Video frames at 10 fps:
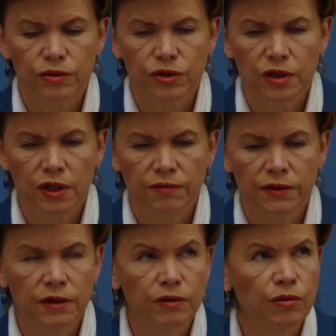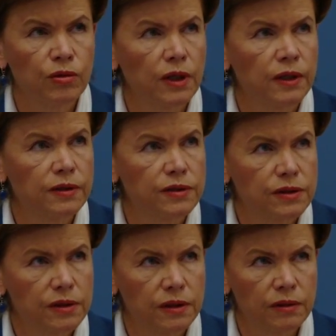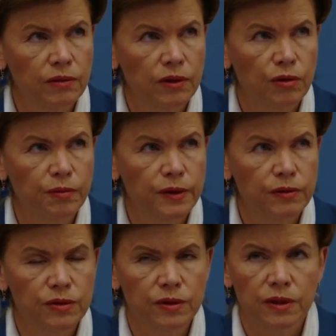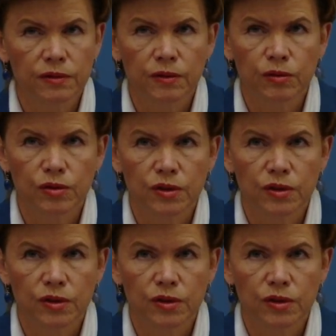For example, the people that Russia